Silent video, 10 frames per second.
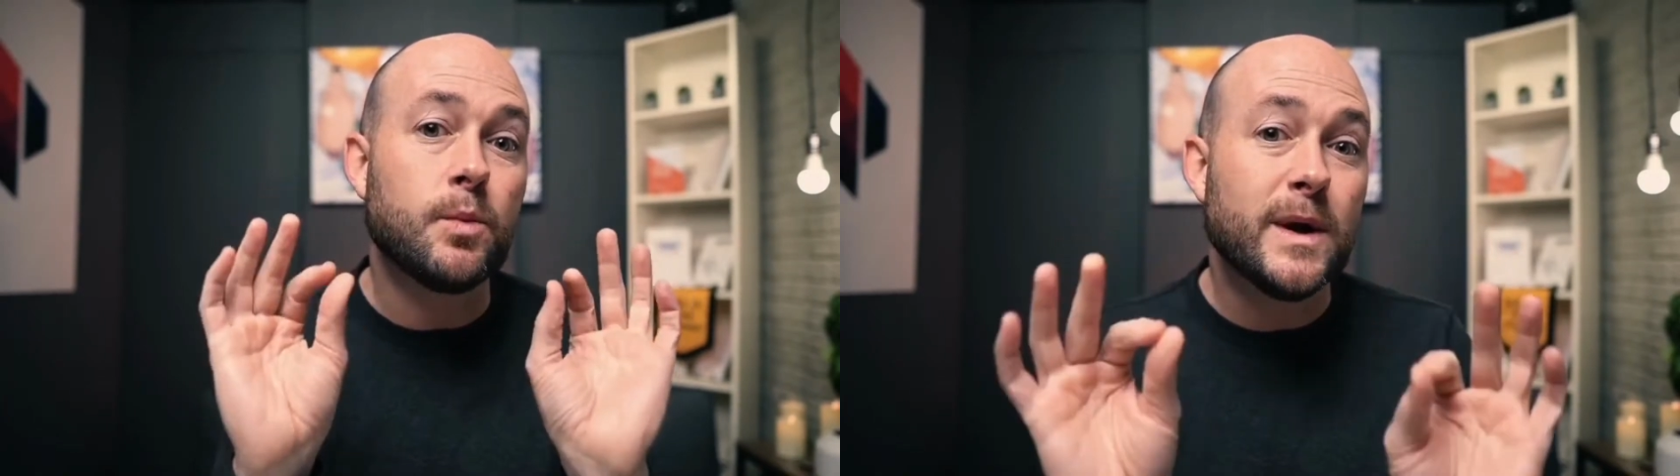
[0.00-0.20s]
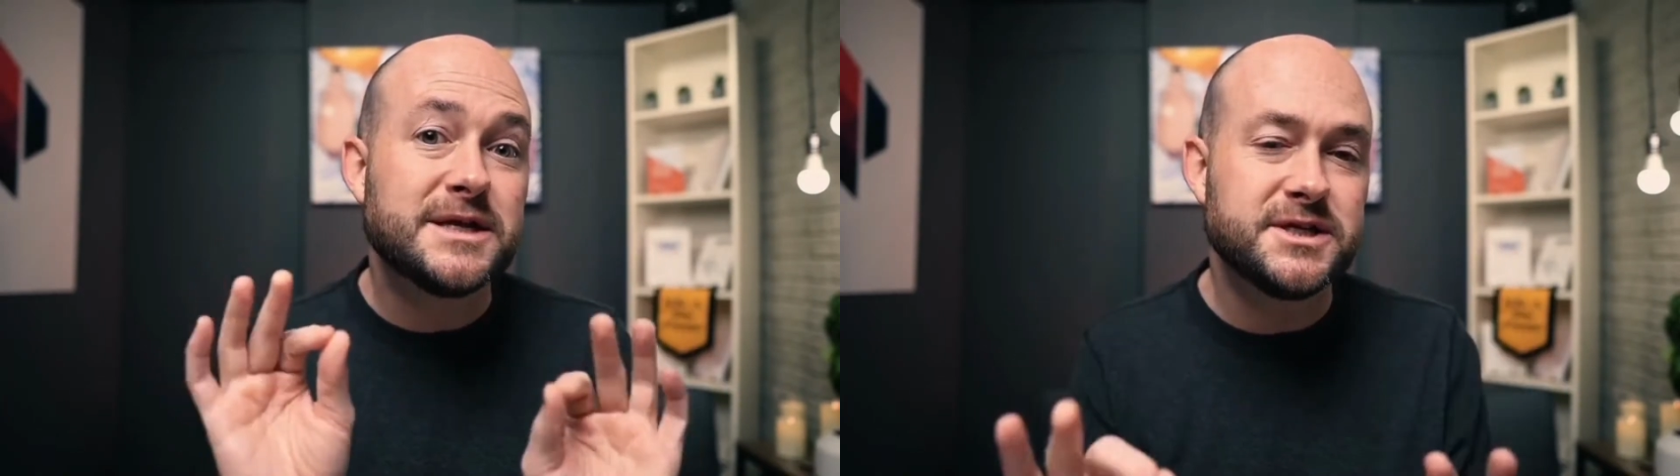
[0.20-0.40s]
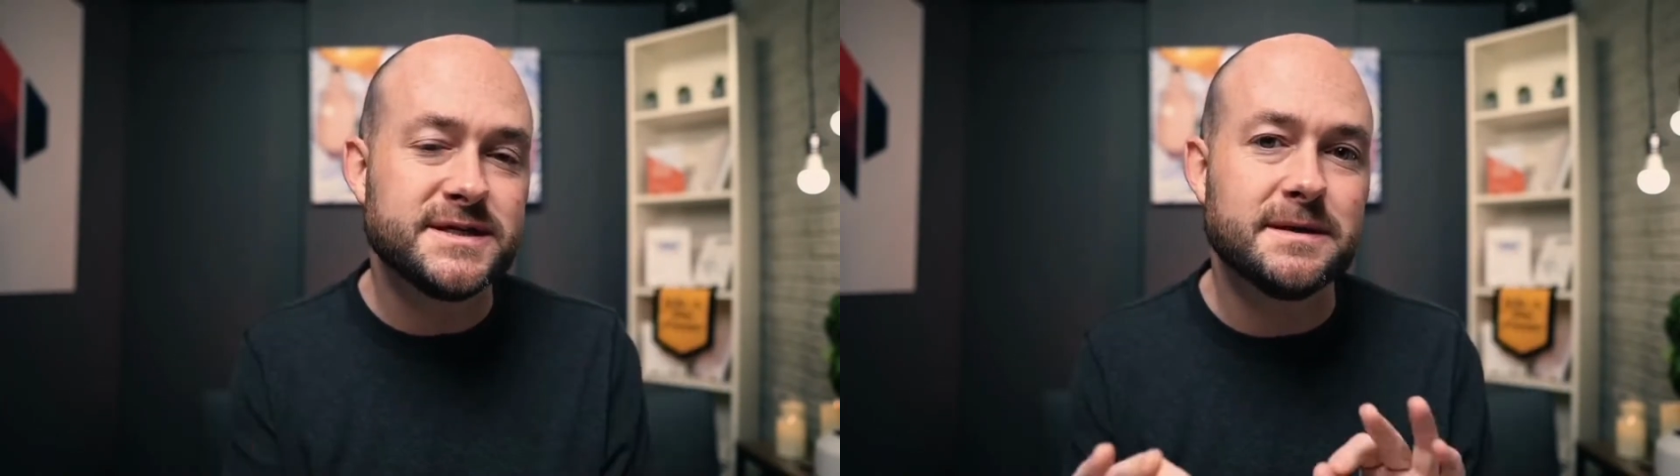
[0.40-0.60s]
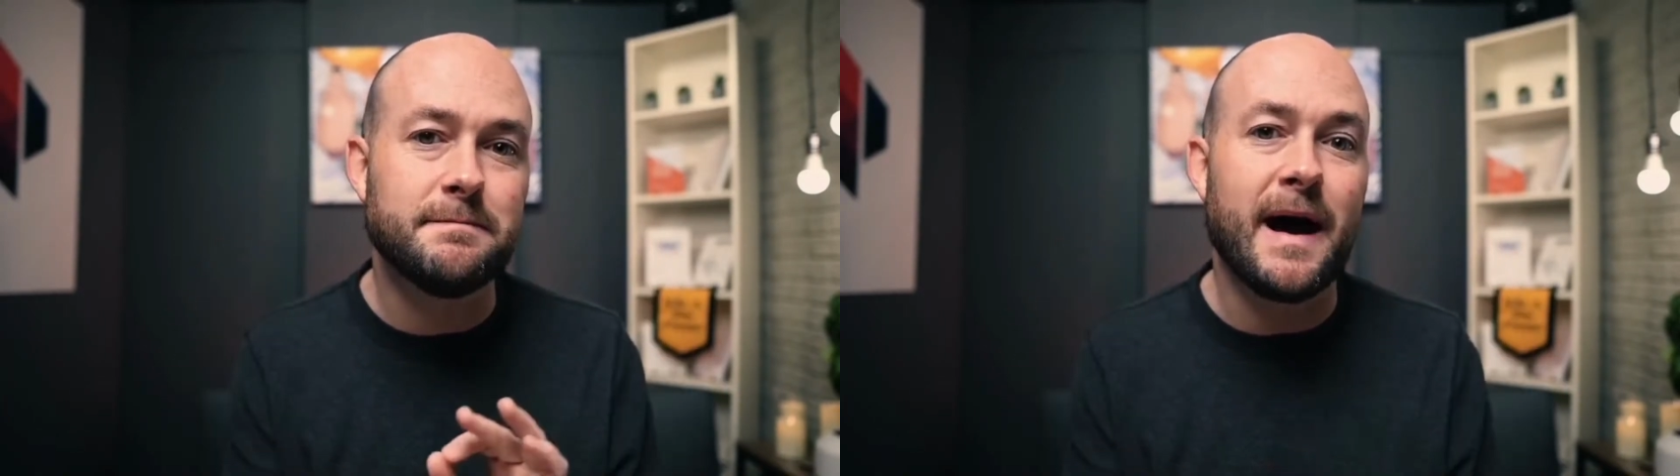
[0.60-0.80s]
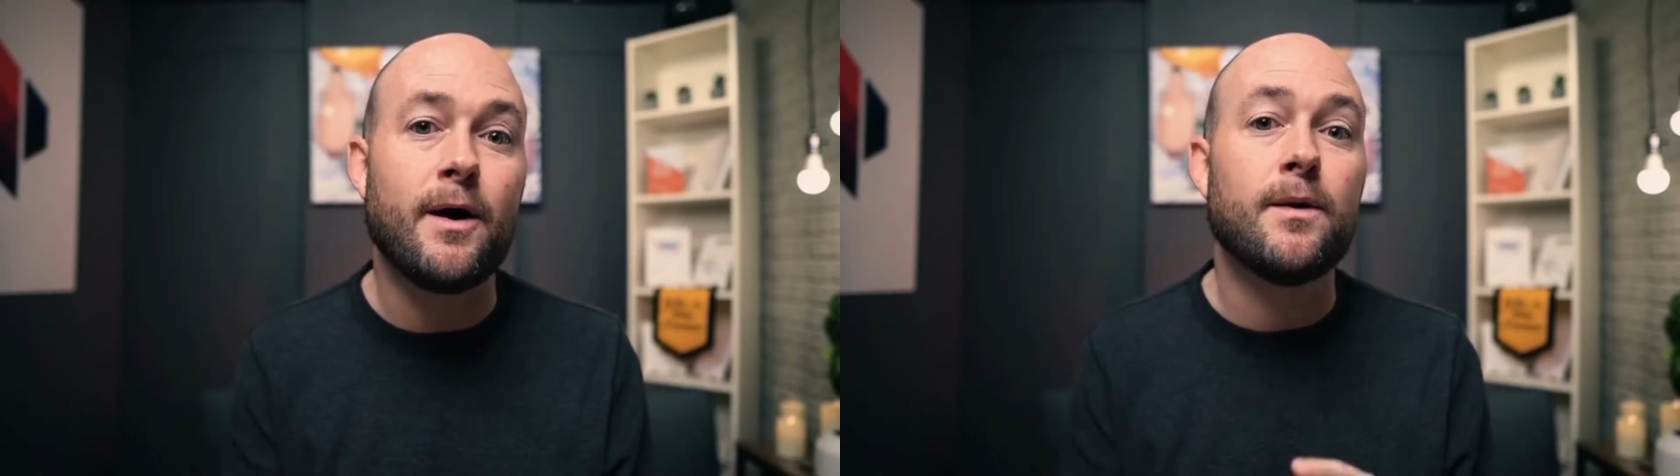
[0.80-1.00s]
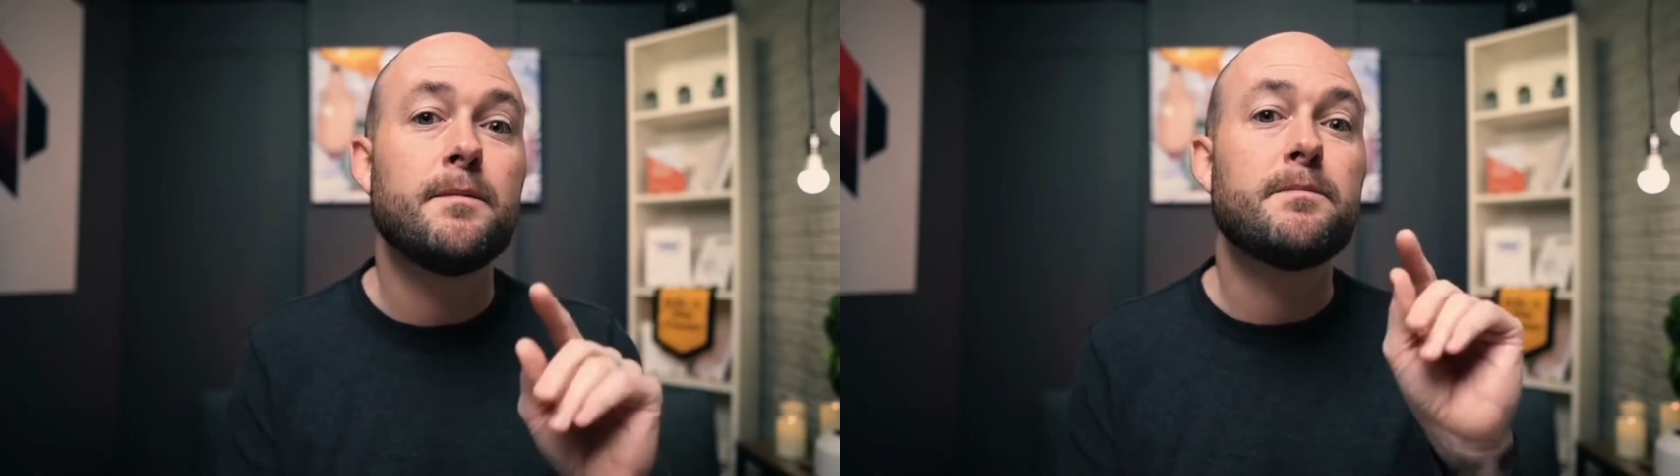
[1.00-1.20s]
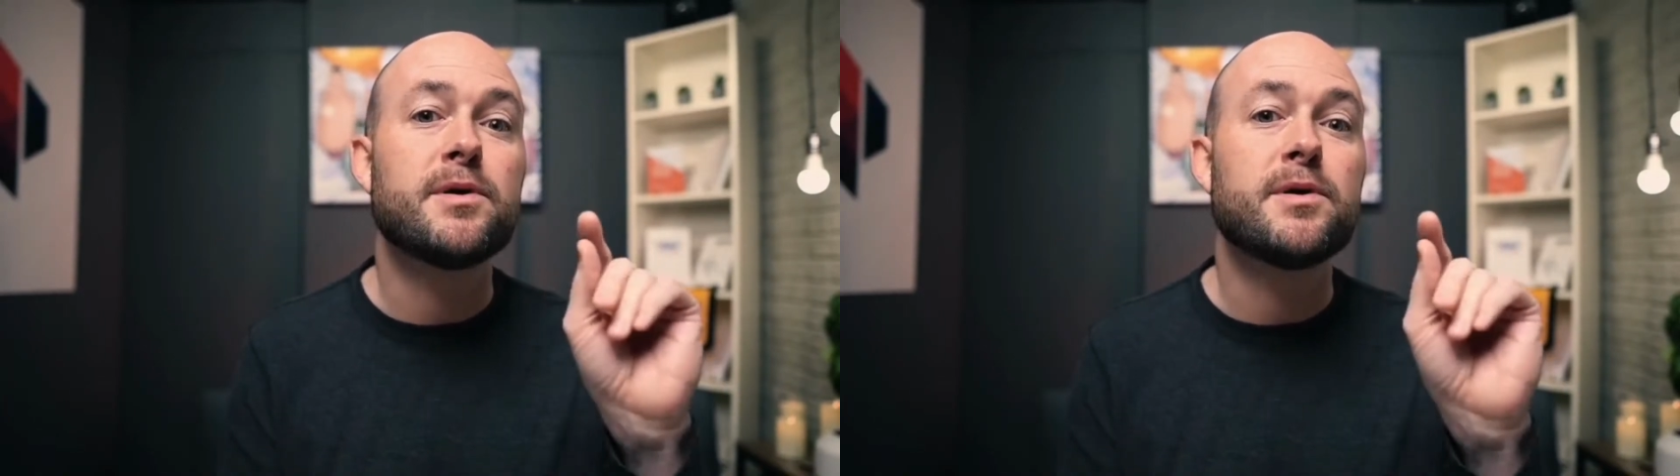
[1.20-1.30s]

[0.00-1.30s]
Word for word: which is about